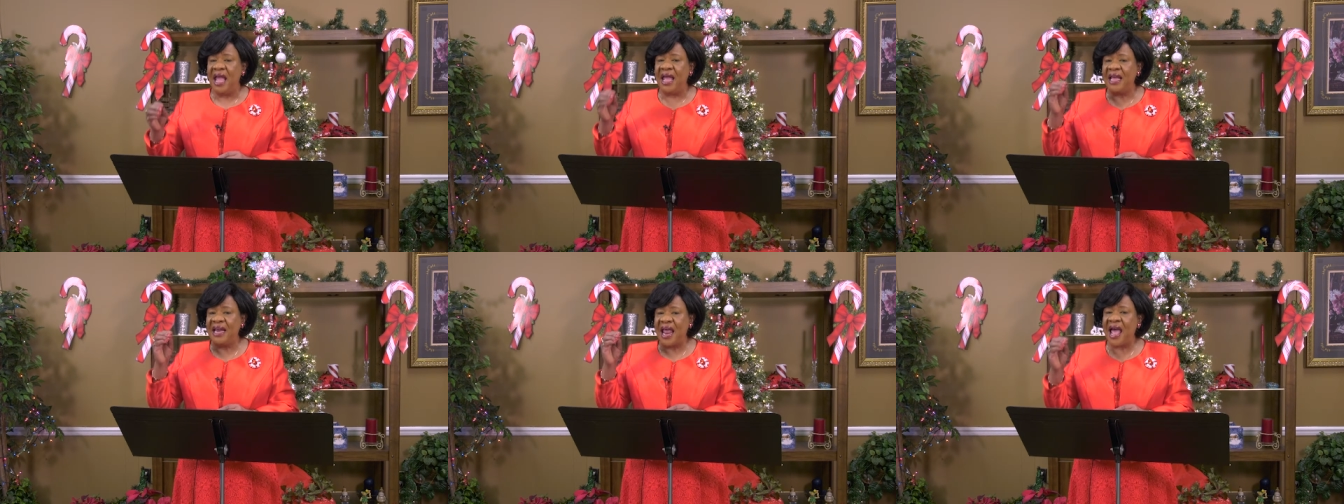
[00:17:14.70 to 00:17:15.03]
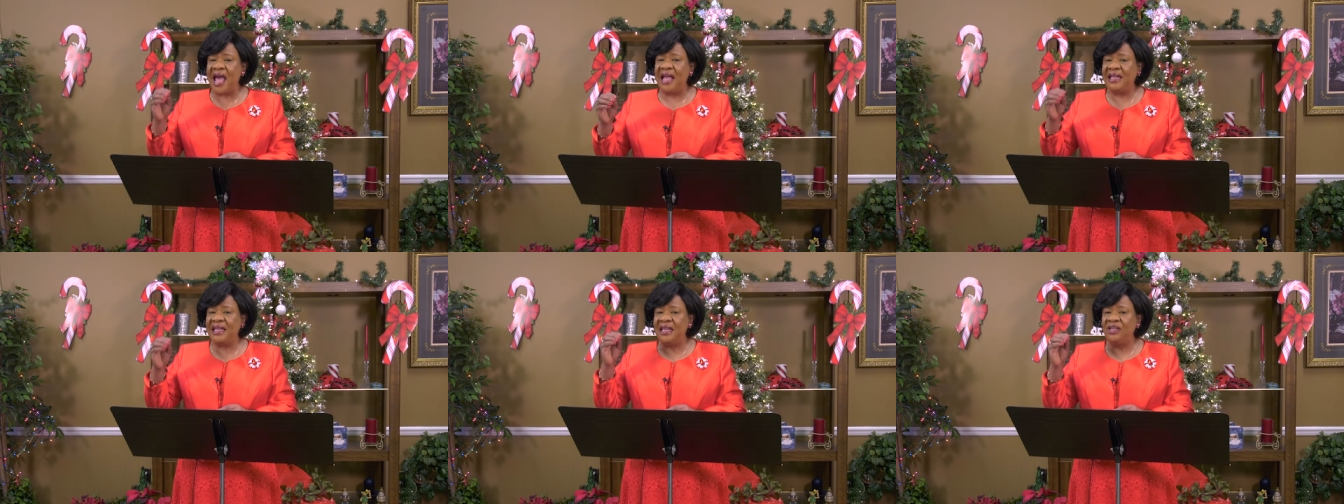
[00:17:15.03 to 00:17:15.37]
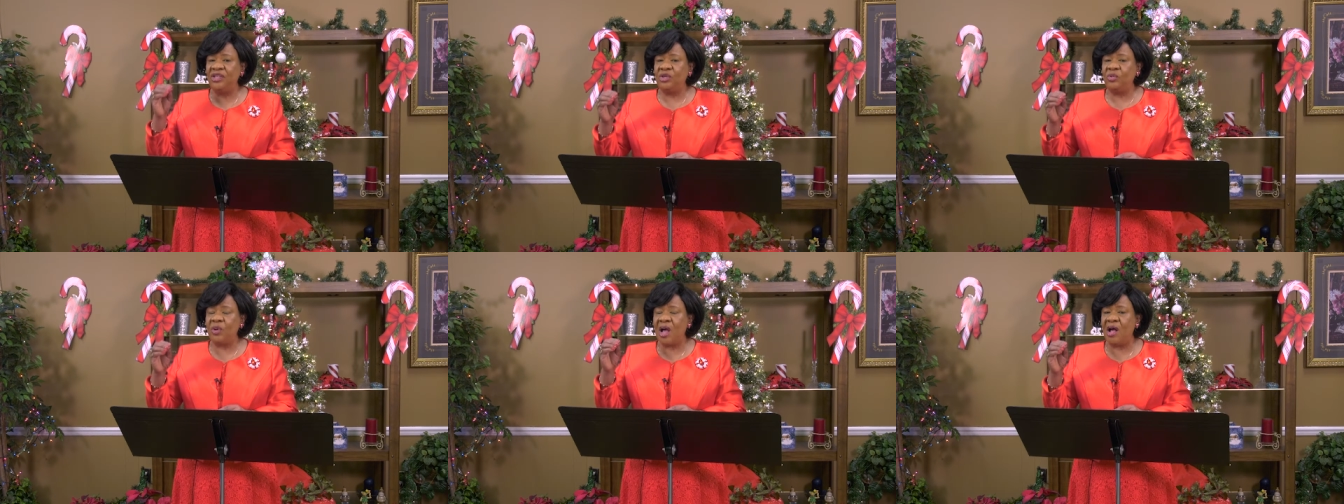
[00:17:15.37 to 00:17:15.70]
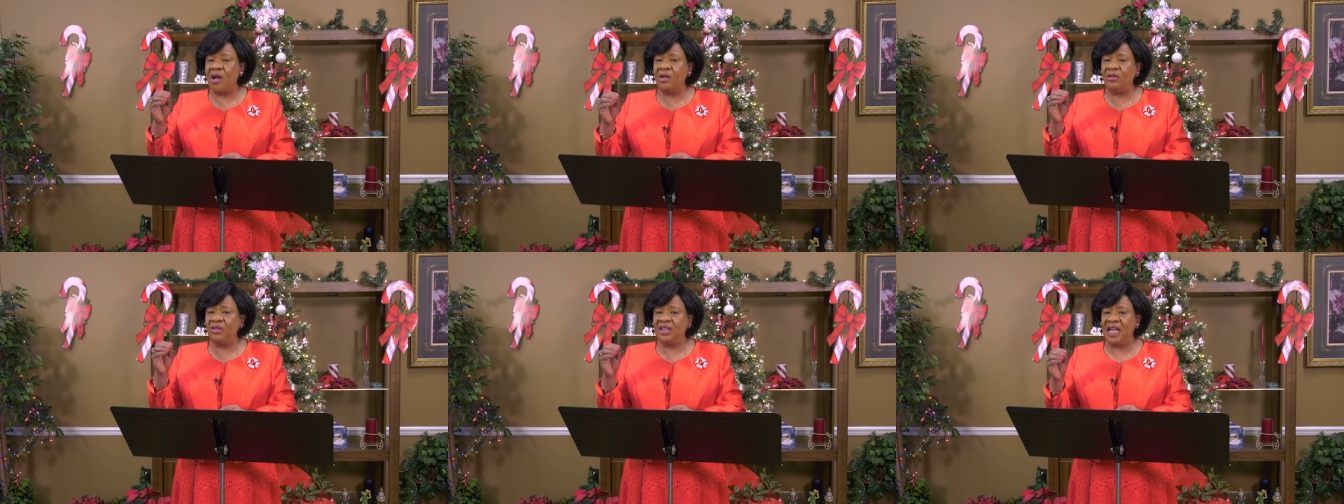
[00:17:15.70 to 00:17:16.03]
And I can do
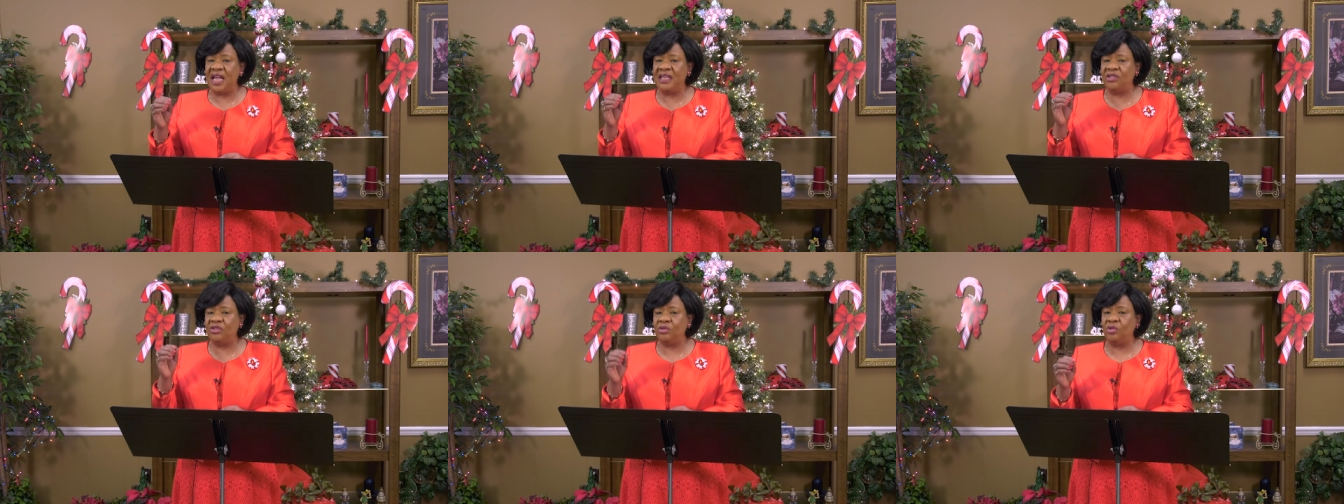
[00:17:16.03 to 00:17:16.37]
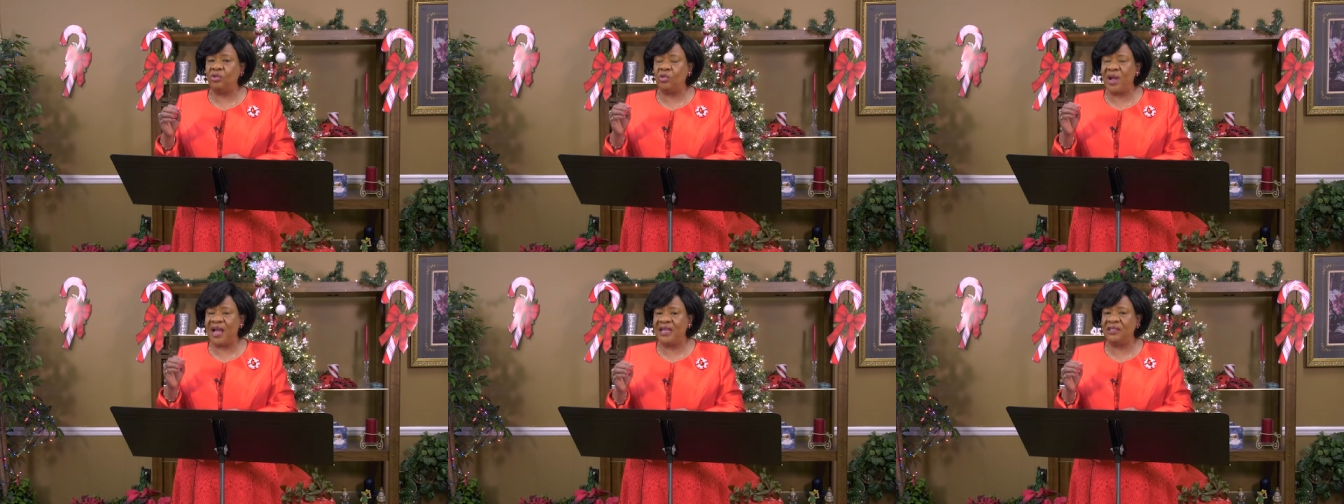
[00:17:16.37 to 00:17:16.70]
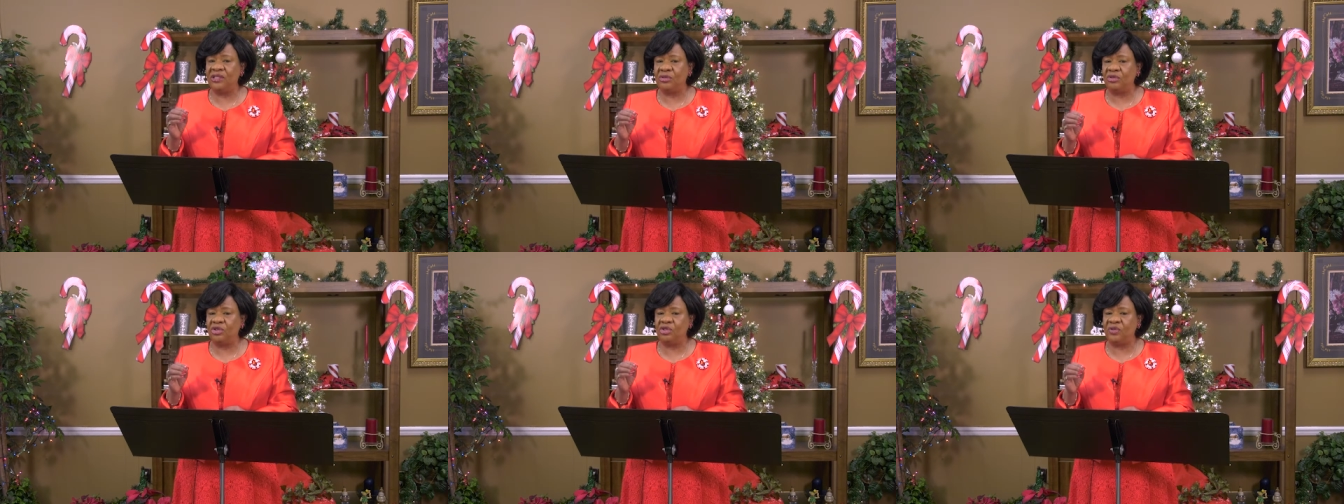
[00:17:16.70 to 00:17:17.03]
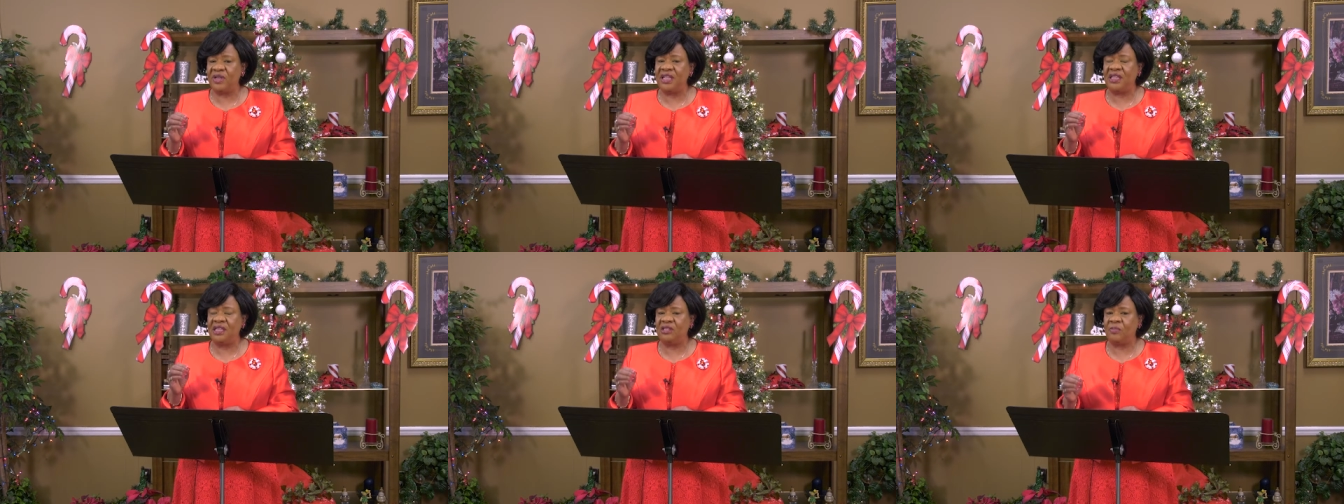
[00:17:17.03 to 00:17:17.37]
all things through Christ who
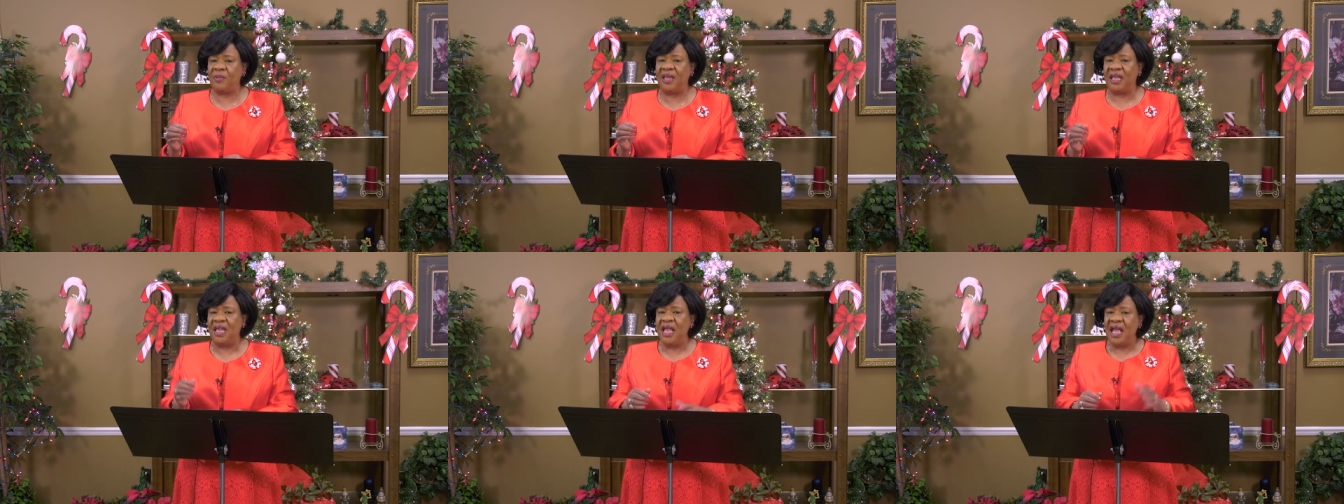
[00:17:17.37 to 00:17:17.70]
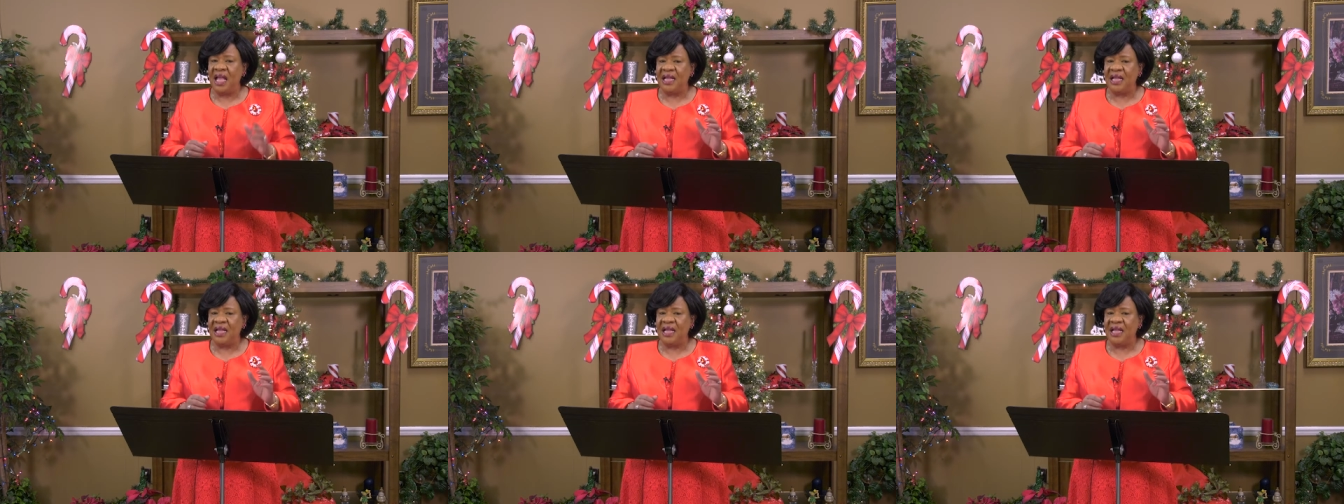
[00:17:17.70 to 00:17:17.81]
strengthens me.